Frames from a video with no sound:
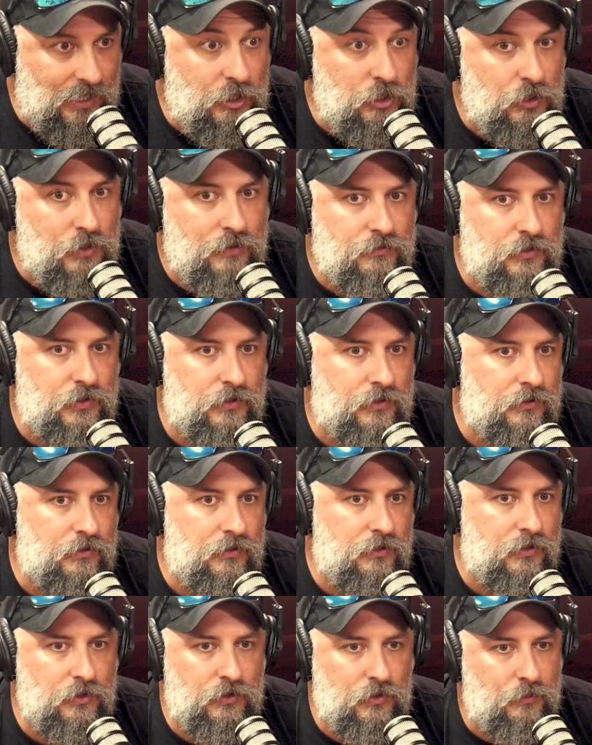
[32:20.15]

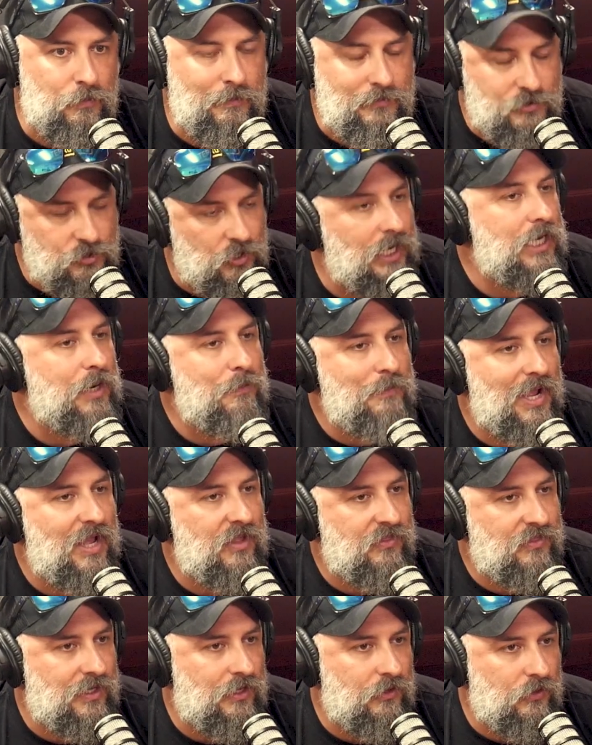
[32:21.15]
You're trying to
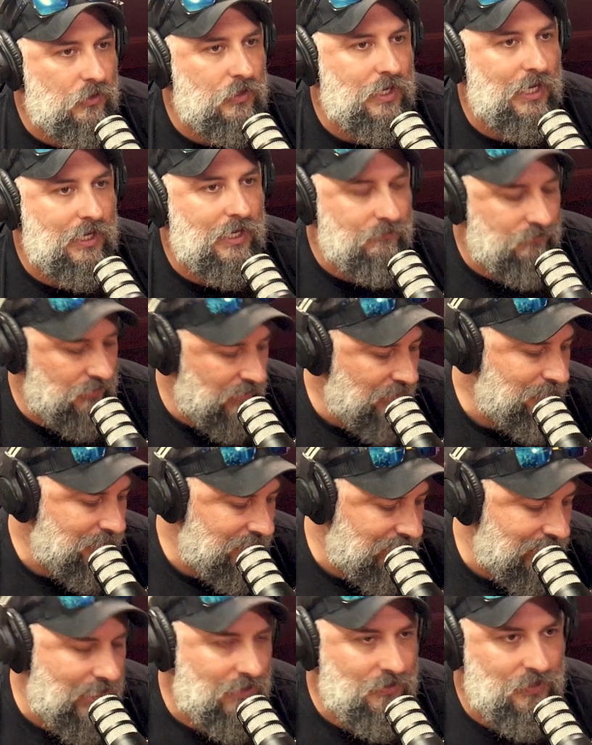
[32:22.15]
math out, okay, if they've
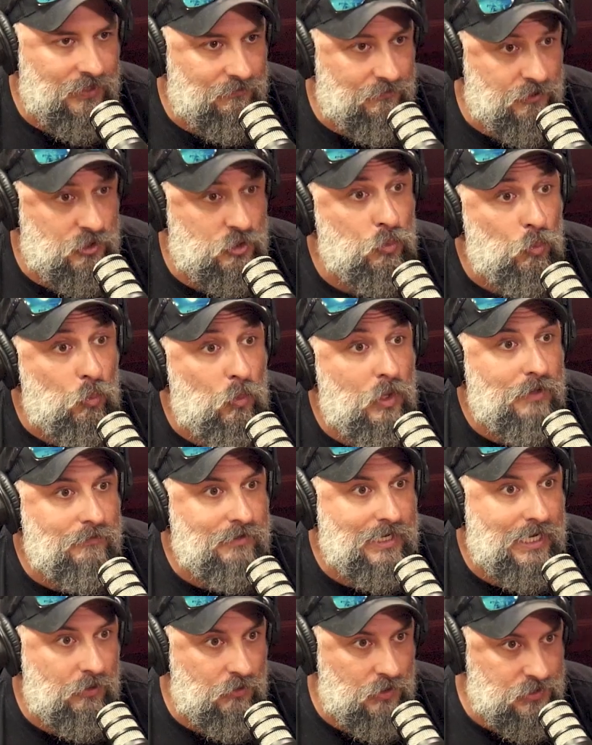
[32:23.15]
been down there for 12
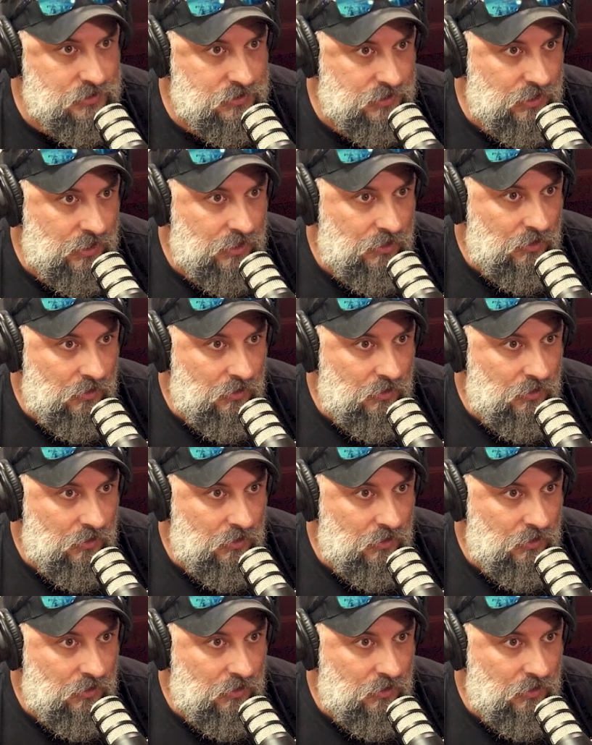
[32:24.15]
hours,